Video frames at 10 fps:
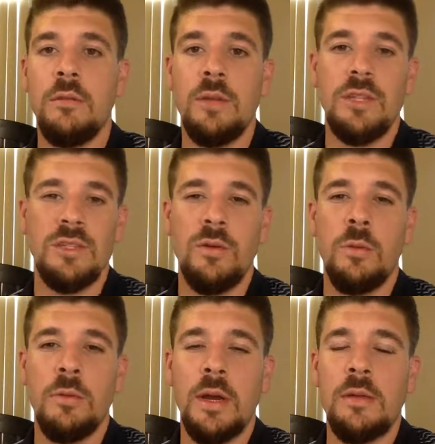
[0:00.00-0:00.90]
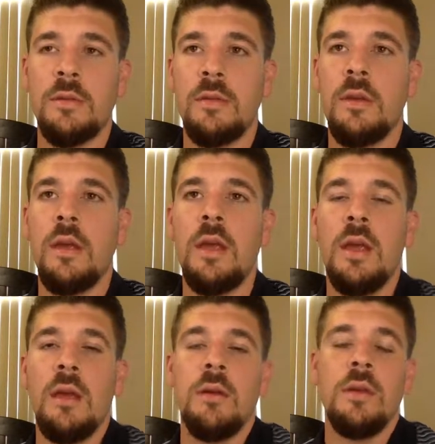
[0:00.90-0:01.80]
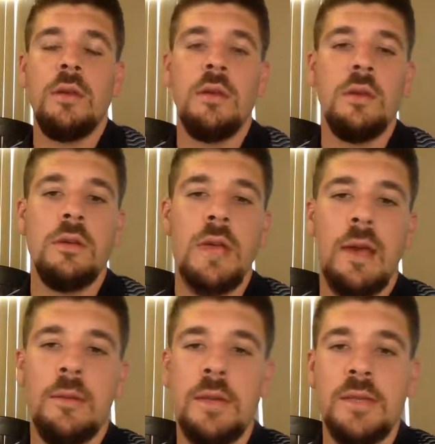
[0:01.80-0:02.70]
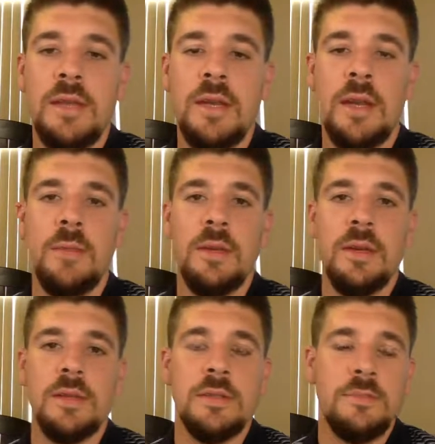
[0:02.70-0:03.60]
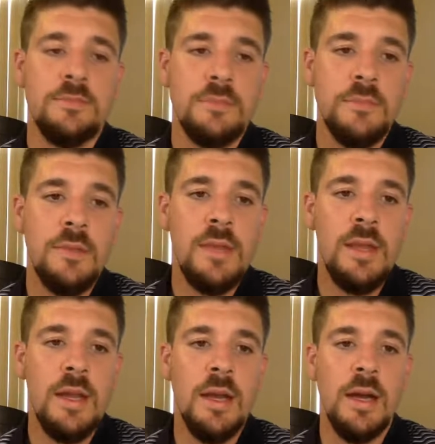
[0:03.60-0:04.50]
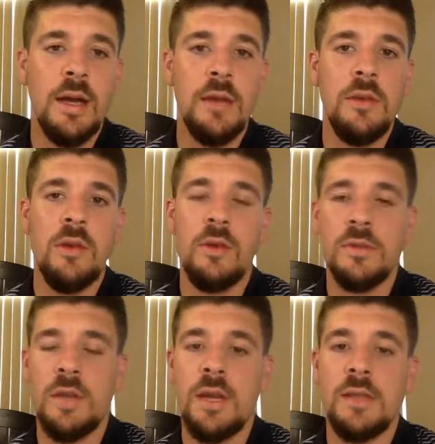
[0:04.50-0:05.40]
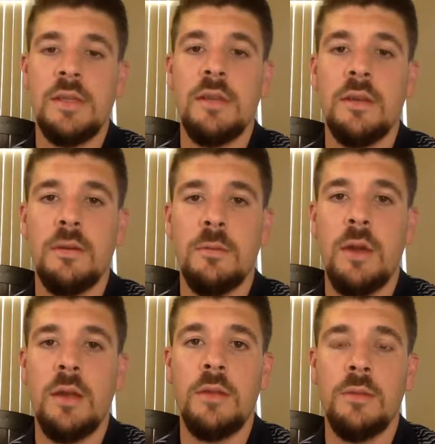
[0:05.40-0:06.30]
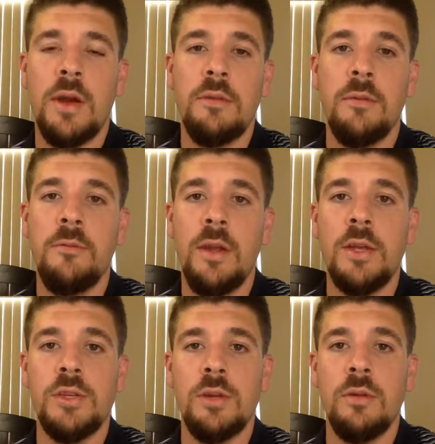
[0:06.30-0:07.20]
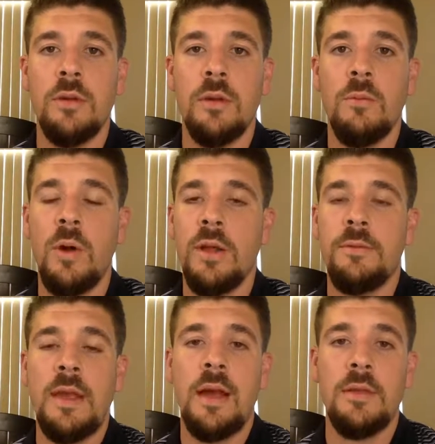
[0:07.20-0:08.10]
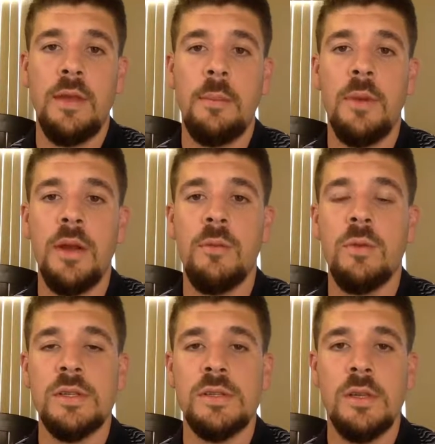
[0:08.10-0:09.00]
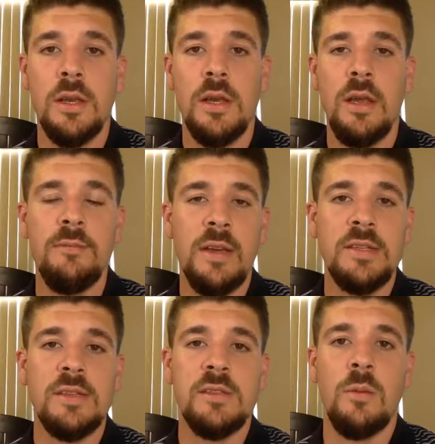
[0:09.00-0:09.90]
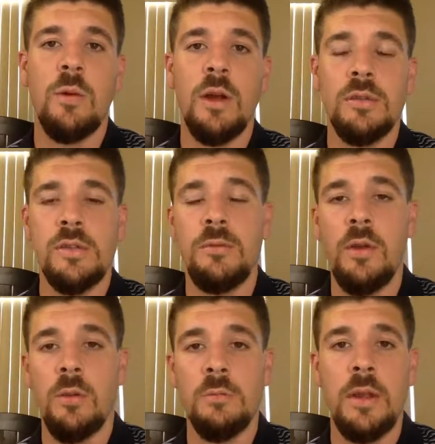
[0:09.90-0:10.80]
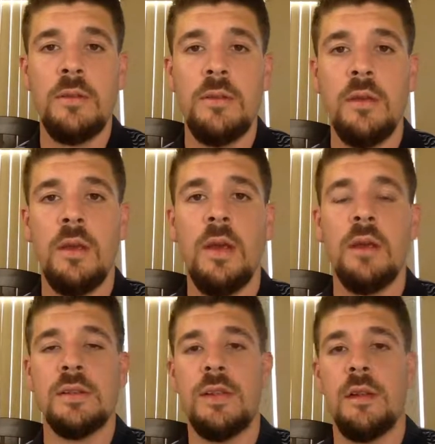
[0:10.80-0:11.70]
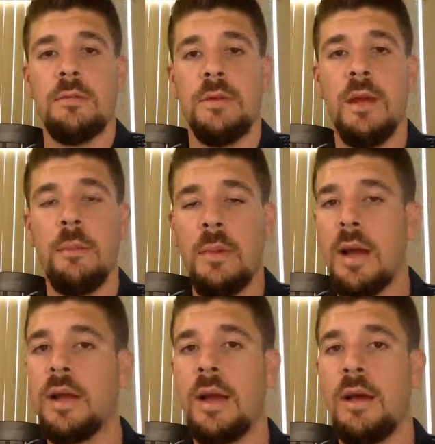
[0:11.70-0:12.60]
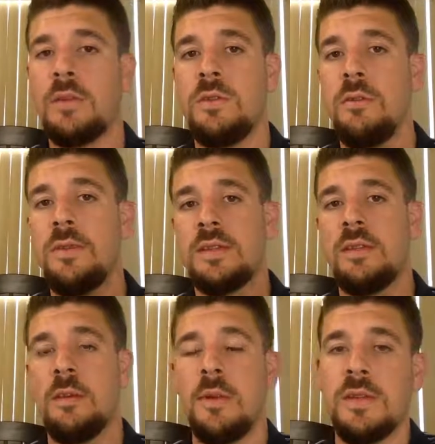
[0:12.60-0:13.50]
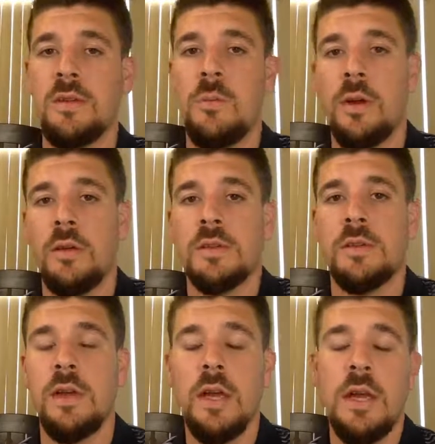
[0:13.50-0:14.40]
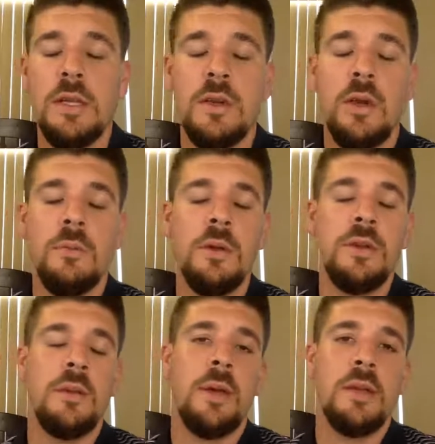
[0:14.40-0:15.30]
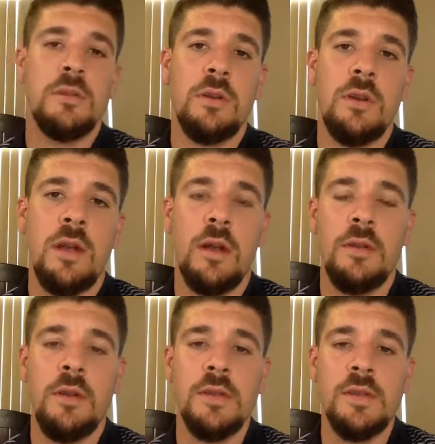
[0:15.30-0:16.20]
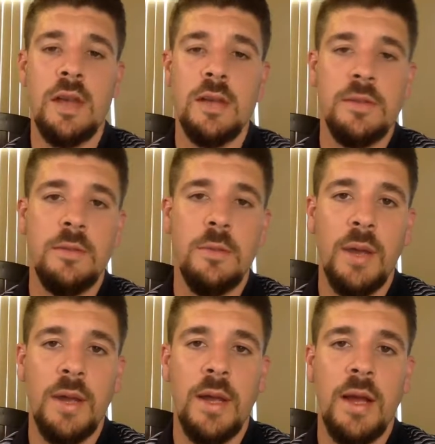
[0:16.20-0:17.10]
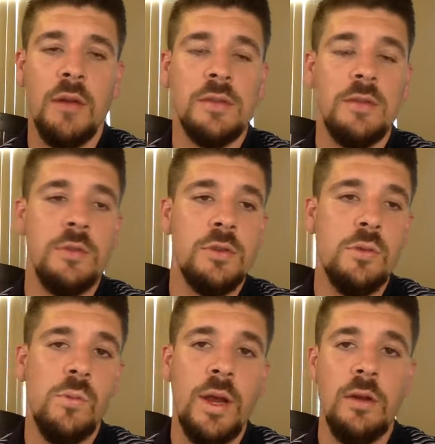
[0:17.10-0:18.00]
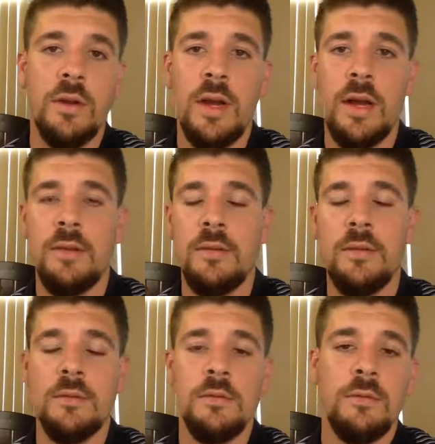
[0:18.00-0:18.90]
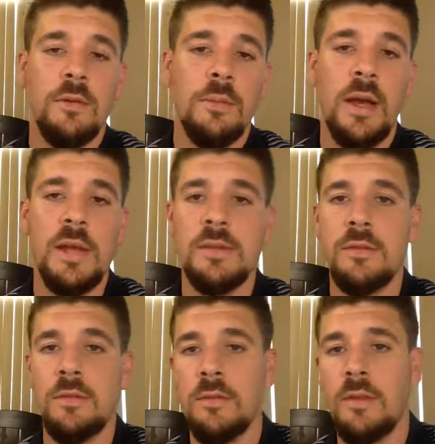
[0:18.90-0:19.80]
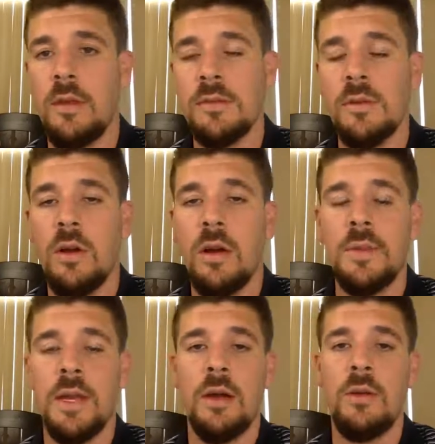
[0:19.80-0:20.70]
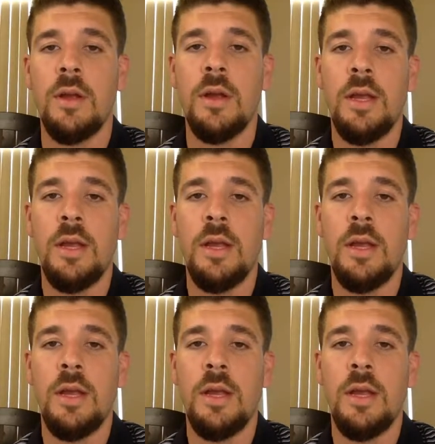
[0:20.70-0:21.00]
which is normal, right, to see. Well, you can't really say that because you also got to see the rate of inflation, or what if that money was invested somewhere else. If you're renting and instead of buying a house, you invested that money somewhere else. So it really depends on a lot of things, guys. If you're buying a house, if you should wait or not for prices or things to calm down.